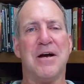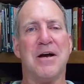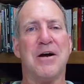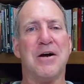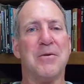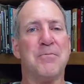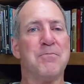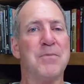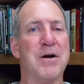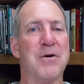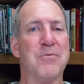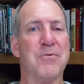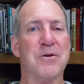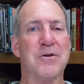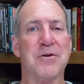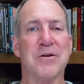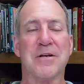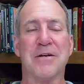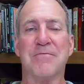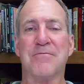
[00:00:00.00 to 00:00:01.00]
but we're
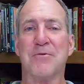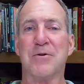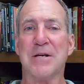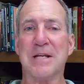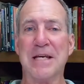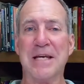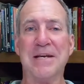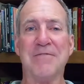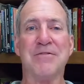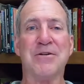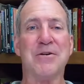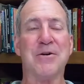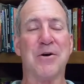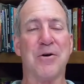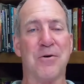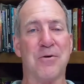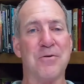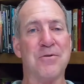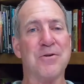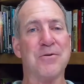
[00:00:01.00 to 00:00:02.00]
looking for an even
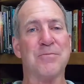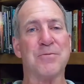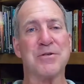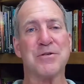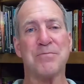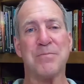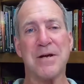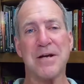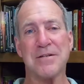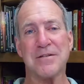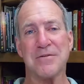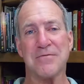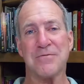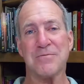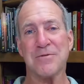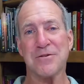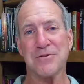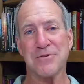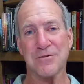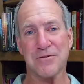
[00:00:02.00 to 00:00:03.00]
older perspective
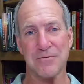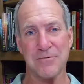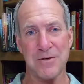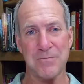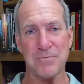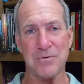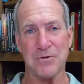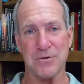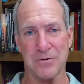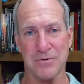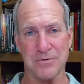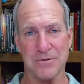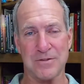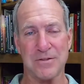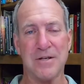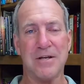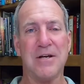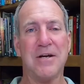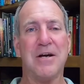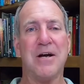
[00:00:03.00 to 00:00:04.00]
from the
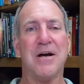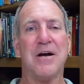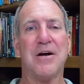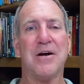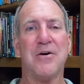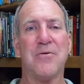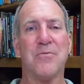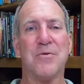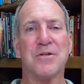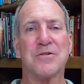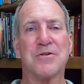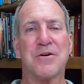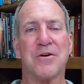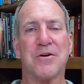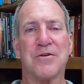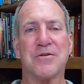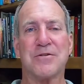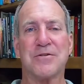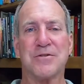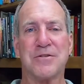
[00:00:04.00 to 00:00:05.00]
scriptures, which
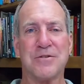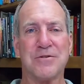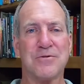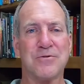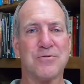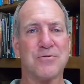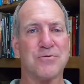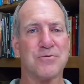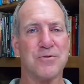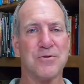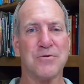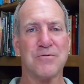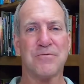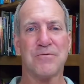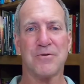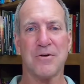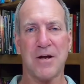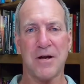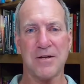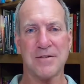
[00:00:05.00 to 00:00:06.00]
are still true
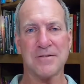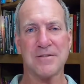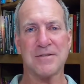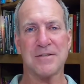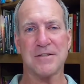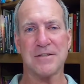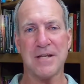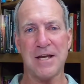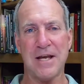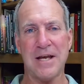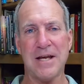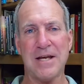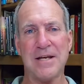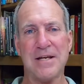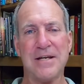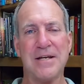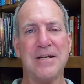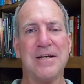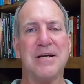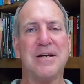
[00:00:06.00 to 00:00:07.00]
for us
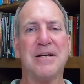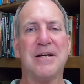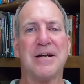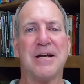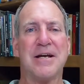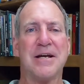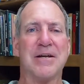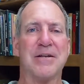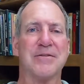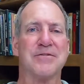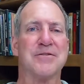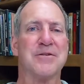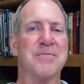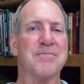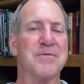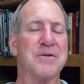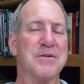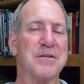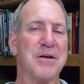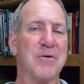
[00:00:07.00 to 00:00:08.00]
today, and
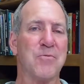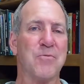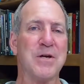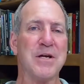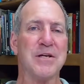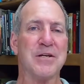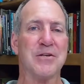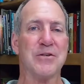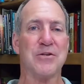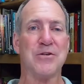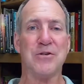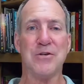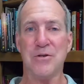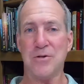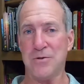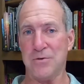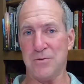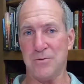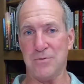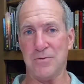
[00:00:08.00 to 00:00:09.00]
something that we can
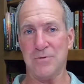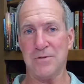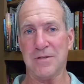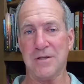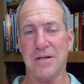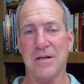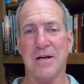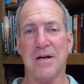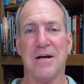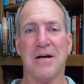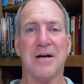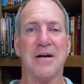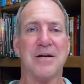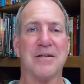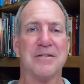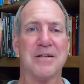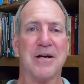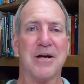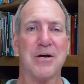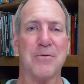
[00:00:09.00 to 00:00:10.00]
use
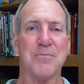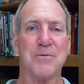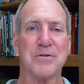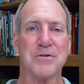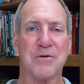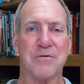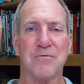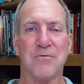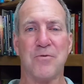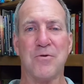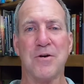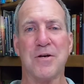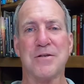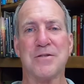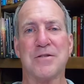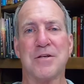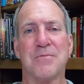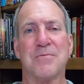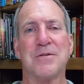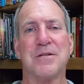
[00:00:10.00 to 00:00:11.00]
to help us
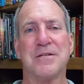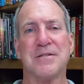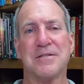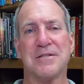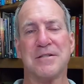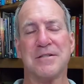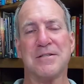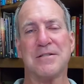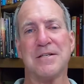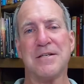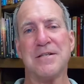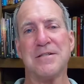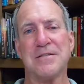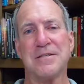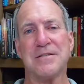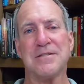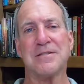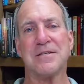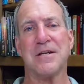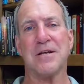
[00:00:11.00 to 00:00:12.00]
avoid some of these
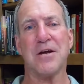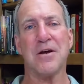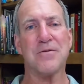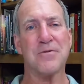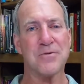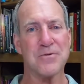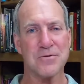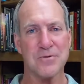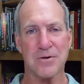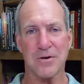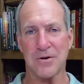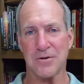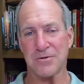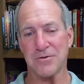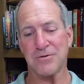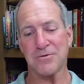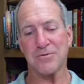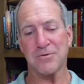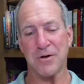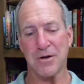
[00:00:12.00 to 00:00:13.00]
diseases that others are
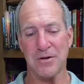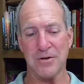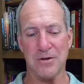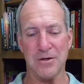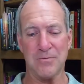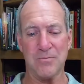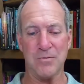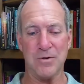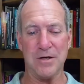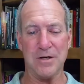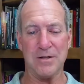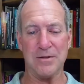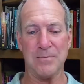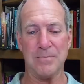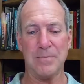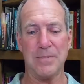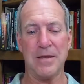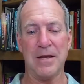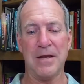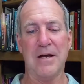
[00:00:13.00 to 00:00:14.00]
struggling with.
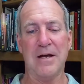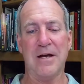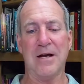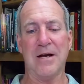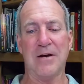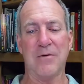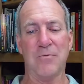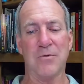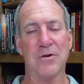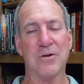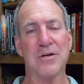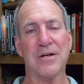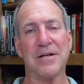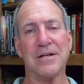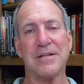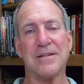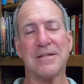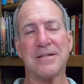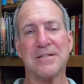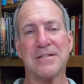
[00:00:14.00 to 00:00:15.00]
We're
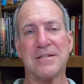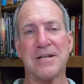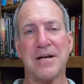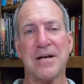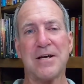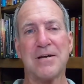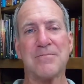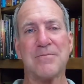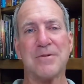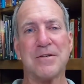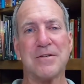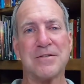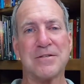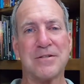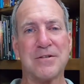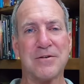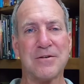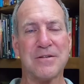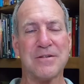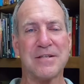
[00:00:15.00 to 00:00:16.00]
looking at this time
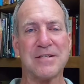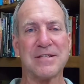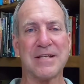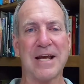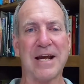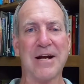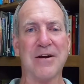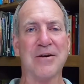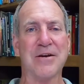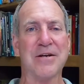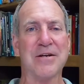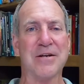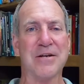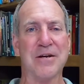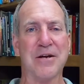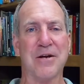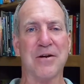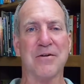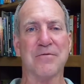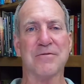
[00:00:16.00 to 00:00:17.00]
still in this area
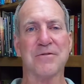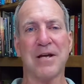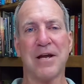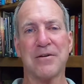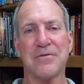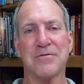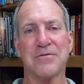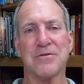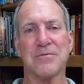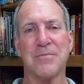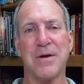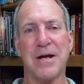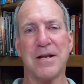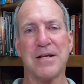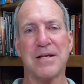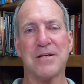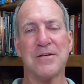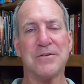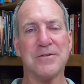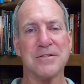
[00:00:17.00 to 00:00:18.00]
of
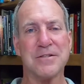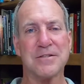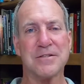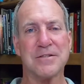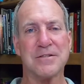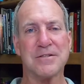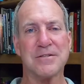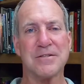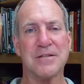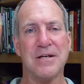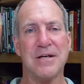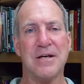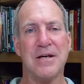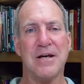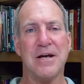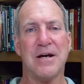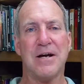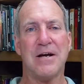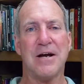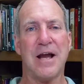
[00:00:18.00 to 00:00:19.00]
psychosomatic illnesses,
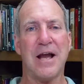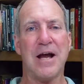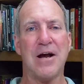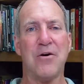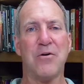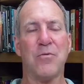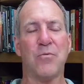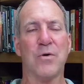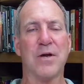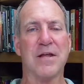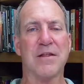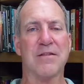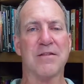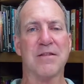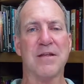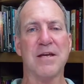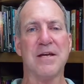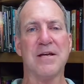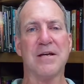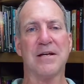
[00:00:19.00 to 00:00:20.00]
how we
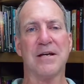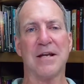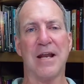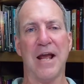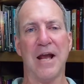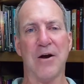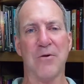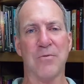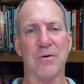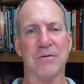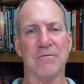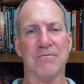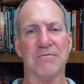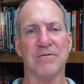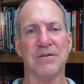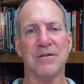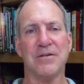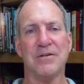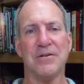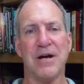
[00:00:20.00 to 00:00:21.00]
think and how we
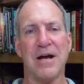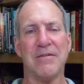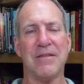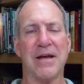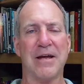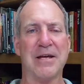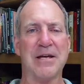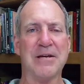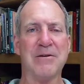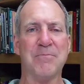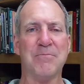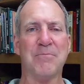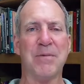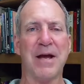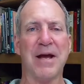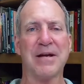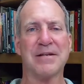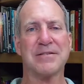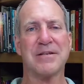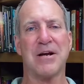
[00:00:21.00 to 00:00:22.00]
feel, how that
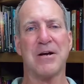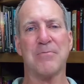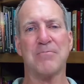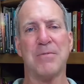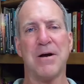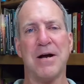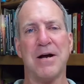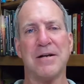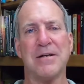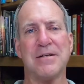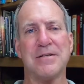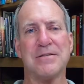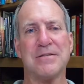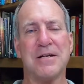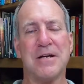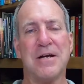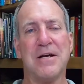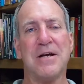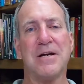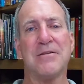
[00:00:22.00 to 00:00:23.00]
impacts our bodies,
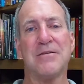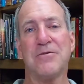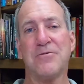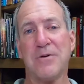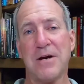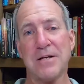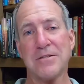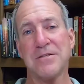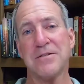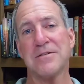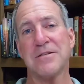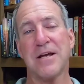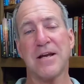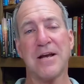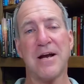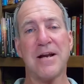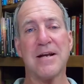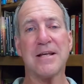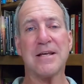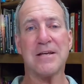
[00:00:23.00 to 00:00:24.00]
and the directions that
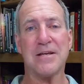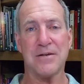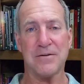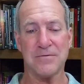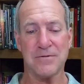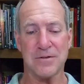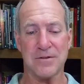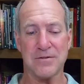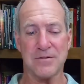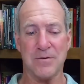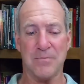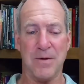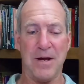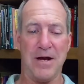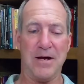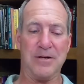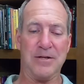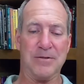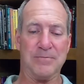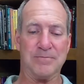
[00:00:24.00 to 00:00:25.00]
God gives us
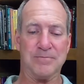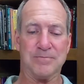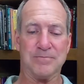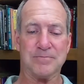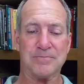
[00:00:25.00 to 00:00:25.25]
about it.